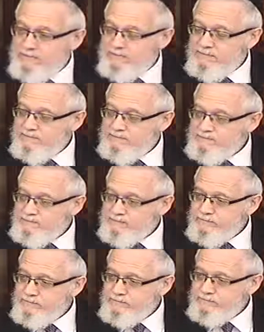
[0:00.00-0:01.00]

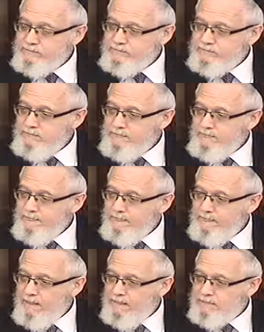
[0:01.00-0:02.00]

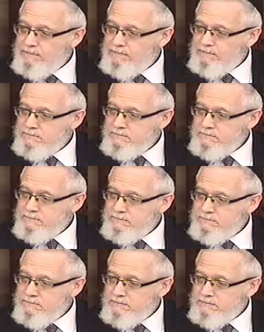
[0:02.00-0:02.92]
Nothing is said.